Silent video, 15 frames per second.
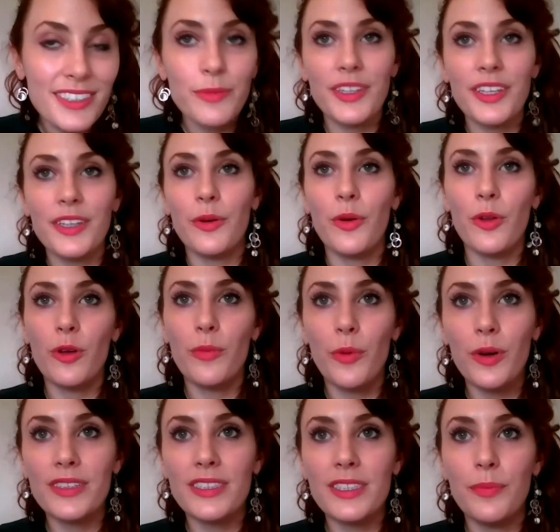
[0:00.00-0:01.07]
within the Holo
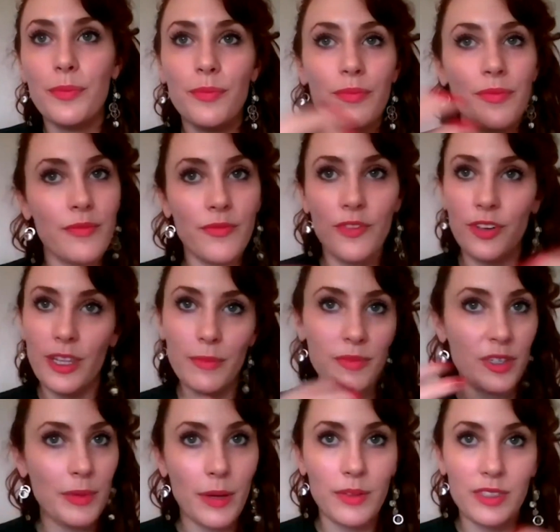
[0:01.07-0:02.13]
ports for them
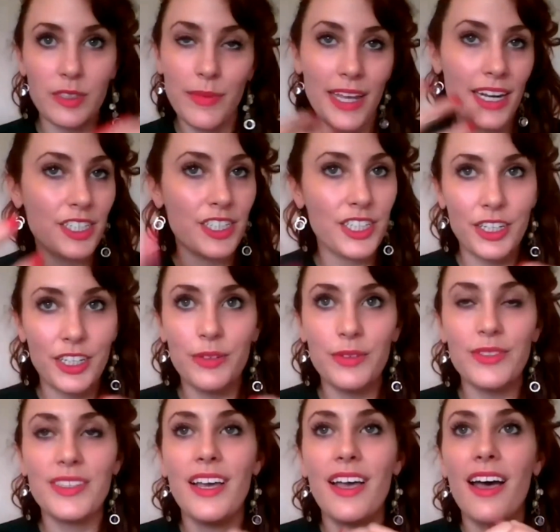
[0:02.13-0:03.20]
to be able to manage and
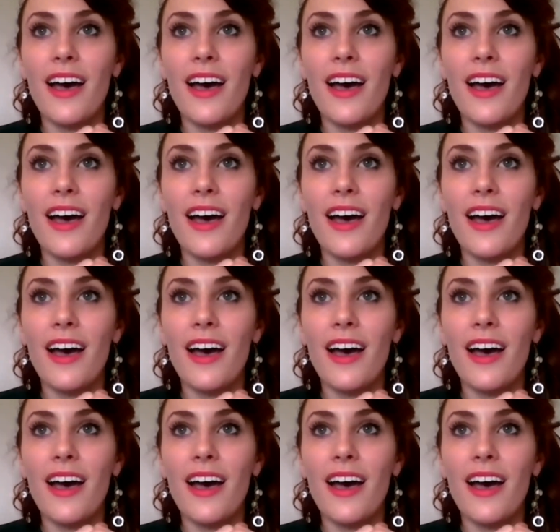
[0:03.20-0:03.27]
use.